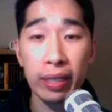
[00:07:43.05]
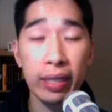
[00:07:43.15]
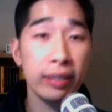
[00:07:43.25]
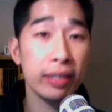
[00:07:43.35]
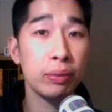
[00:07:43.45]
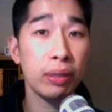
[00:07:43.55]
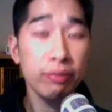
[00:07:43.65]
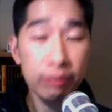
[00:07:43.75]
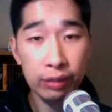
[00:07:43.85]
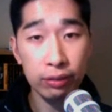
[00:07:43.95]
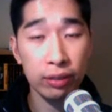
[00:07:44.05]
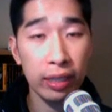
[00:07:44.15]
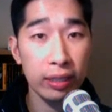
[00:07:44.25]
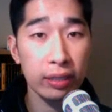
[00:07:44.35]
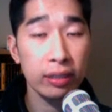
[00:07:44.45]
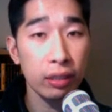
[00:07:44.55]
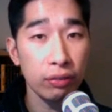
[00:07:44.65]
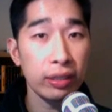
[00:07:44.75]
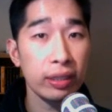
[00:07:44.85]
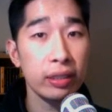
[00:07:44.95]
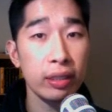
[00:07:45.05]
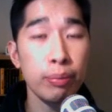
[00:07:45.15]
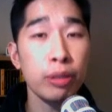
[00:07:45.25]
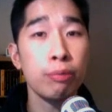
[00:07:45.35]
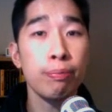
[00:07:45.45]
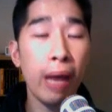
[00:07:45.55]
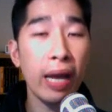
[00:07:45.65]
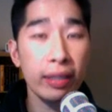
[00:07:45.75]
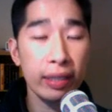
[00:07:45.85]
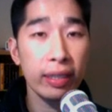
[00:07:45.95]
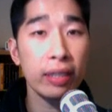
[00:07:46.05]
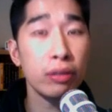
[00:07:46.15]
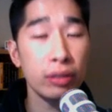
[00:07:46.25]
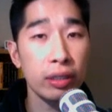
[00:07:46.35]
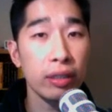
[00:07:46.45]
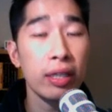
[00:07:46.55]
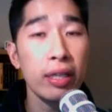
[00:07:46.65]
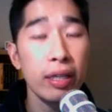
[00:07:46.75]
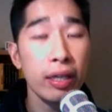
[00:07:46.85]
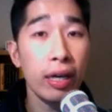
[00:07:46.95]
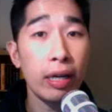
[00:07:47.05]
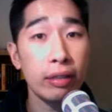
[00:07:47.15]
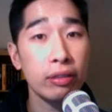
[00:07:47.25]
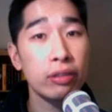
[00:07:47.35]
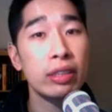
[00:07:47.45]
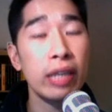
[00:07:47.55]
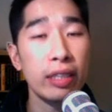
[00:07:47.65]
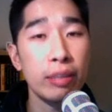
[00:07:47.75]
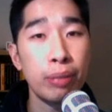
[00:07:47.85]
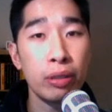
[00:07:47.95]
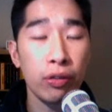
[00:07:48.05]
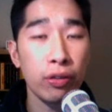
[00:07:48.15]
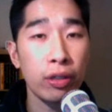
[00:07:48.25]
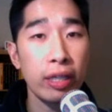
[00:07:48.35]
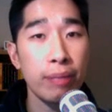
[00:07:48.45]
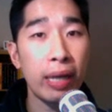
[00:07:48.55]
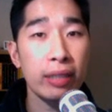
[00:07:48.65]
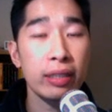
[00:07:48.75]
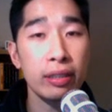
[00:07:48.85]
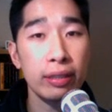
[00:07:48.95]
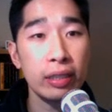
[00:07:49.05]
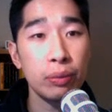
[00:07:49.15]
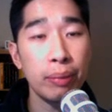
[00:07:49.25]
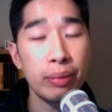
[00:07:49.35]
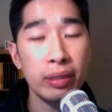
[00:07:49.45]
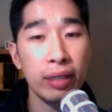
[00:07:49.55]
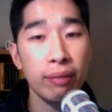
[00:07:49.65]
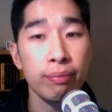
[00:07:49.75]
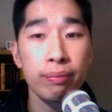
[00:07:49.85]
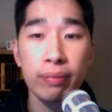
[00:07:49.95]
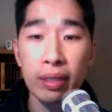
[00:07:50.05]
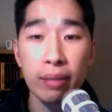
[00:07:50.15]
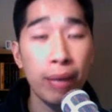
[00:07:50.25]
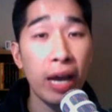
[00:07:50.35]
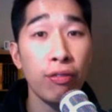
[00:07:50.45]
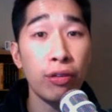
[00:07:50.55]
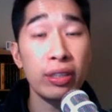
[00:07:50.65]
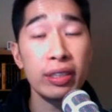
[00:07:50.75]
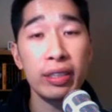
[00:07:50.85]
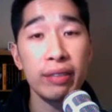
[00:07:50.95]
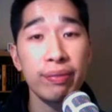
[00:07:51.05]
And guess what? You've created yourself a simple backlink and also starting to build authority back to your niche website. Powerful, isn't it?